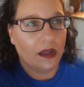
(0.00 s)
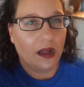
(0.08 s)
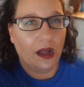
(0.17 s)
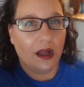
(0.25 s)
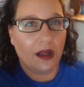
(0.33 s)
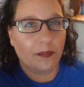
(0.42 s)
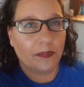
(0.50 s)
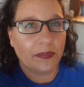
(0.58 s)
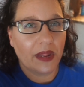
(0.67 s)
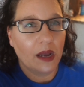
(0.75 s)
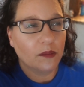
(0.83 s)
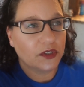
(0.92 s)

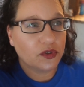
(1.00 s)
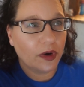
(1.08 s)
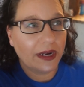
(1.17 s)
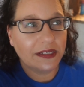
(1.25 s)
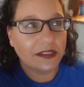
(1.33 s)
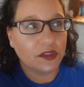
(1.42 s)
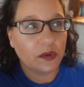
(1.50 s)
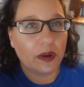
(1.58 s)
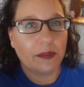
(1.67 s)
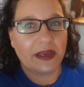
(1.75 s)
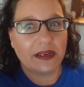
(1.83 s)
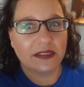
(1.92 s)
But try to do it,
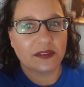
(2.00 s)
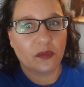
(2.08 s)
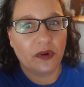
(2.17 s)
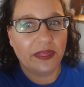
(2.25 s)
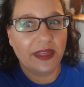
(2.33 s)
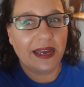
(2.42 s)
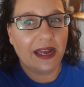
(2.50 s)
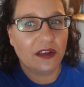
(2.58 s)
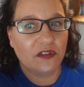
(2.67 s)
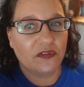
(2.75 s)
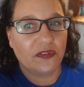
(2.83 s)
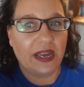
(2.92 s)
because one thing I have
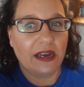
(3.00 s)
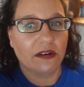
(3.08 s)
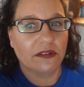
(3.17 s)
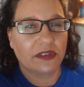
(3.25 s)
found,